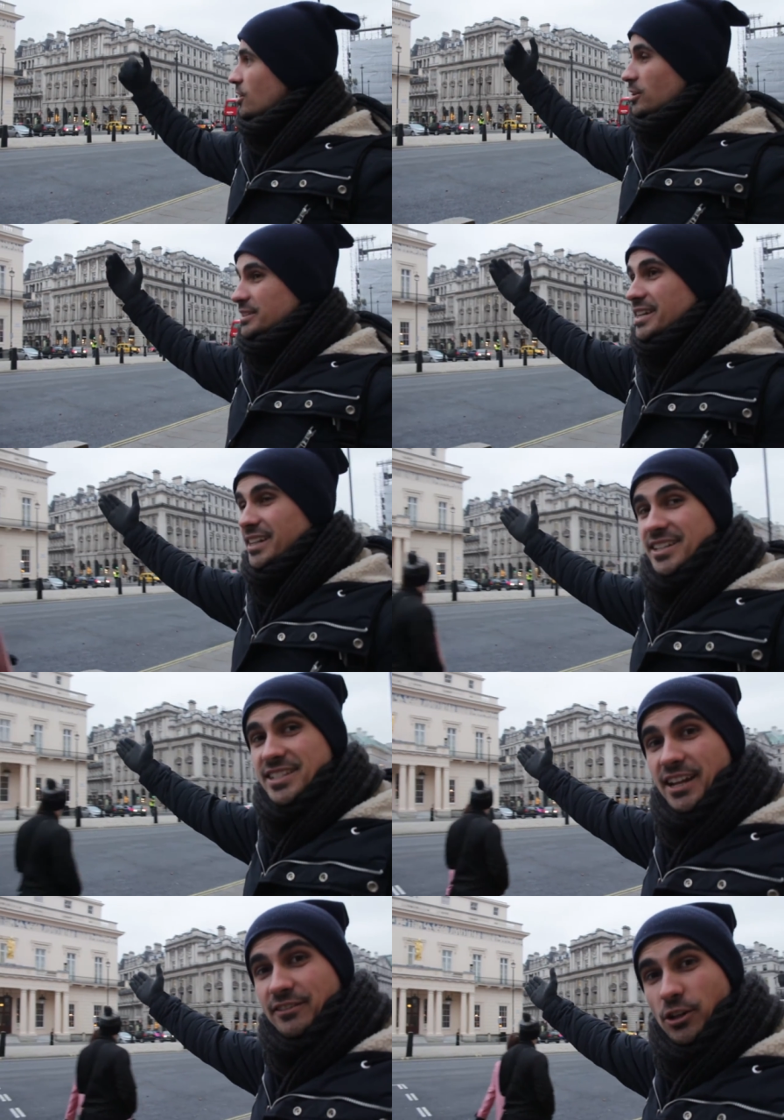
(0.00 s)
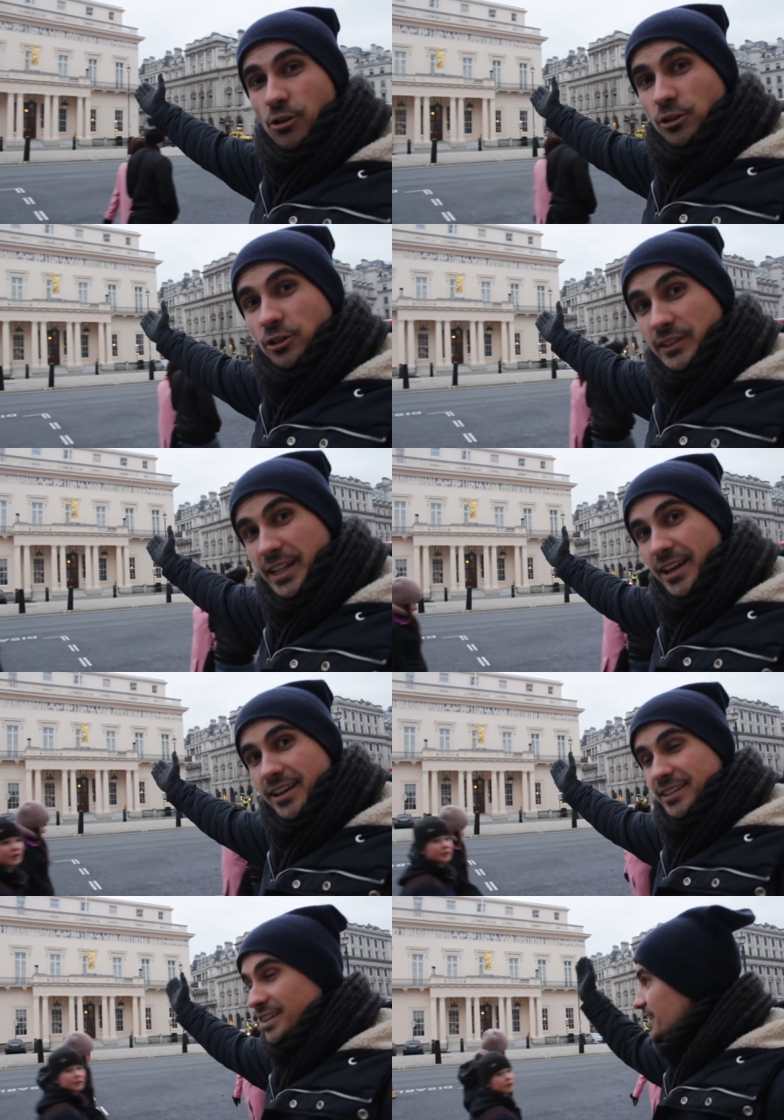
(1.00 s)
on the other side of the road over
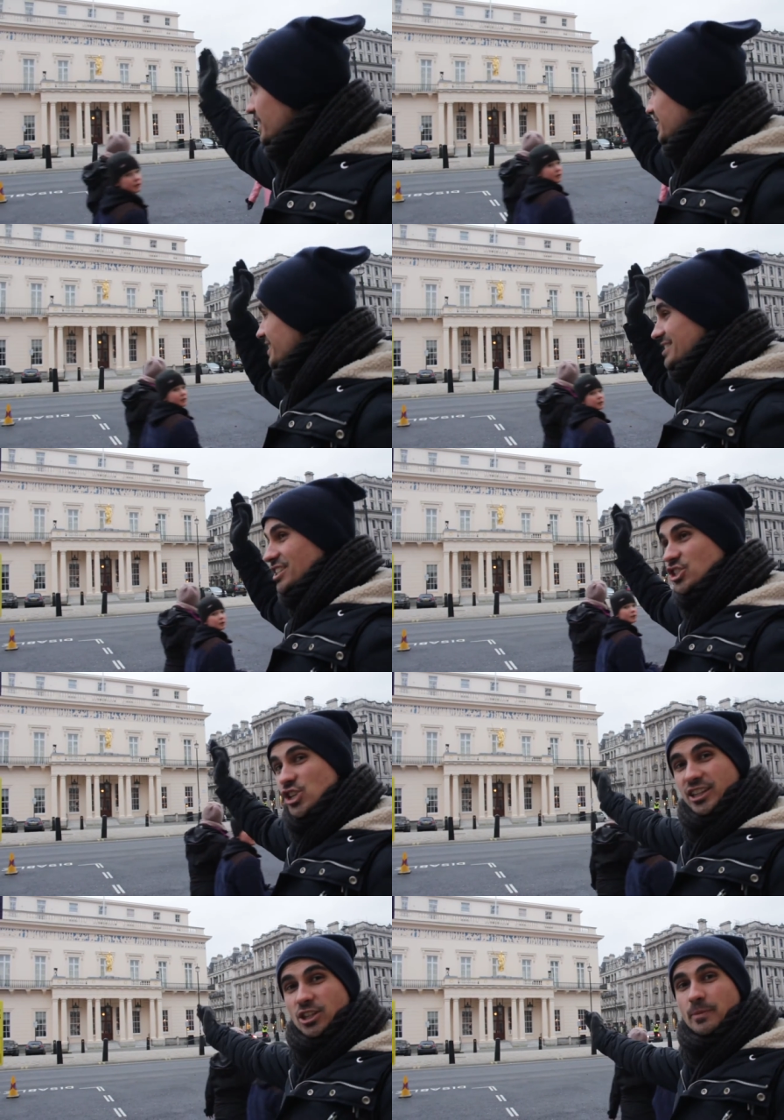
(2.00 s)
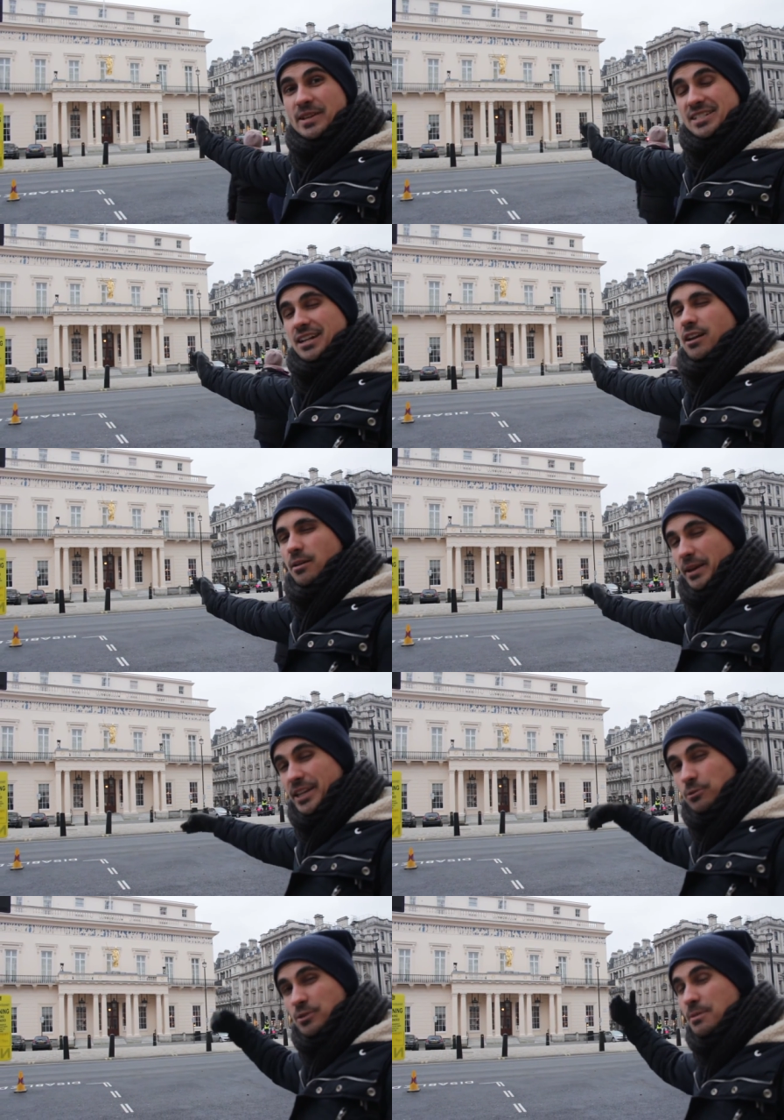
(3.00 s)
there is a gentleman's club and
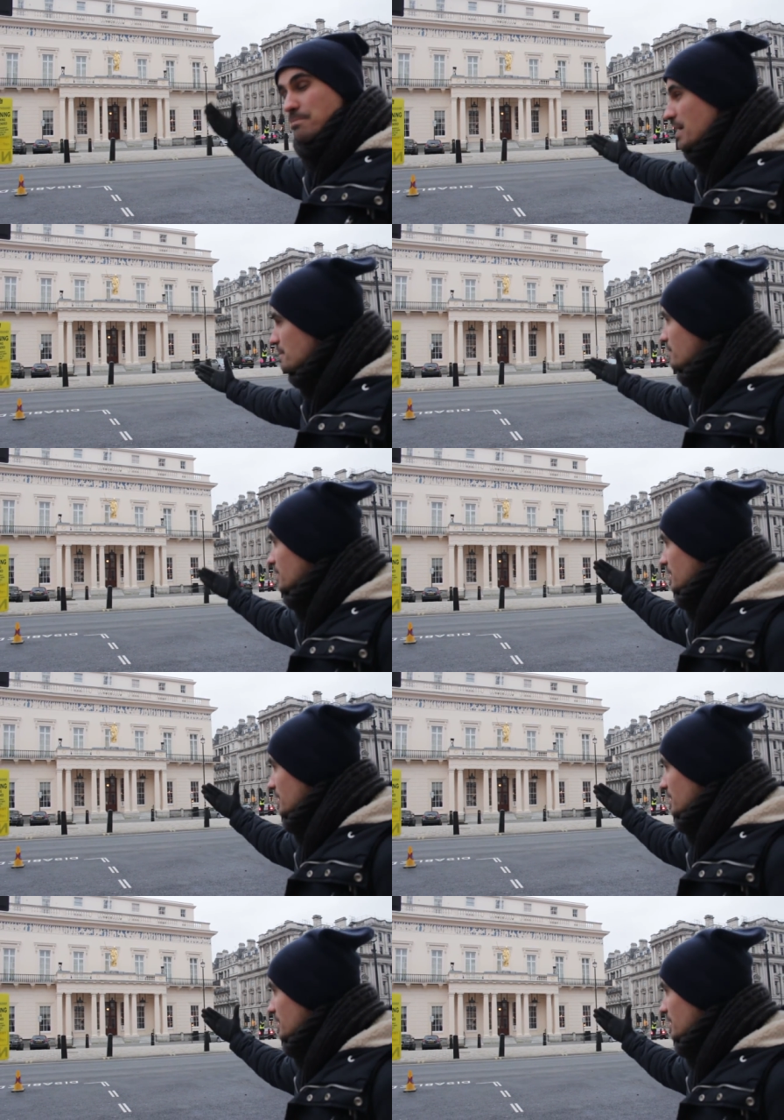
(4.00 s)
he was a member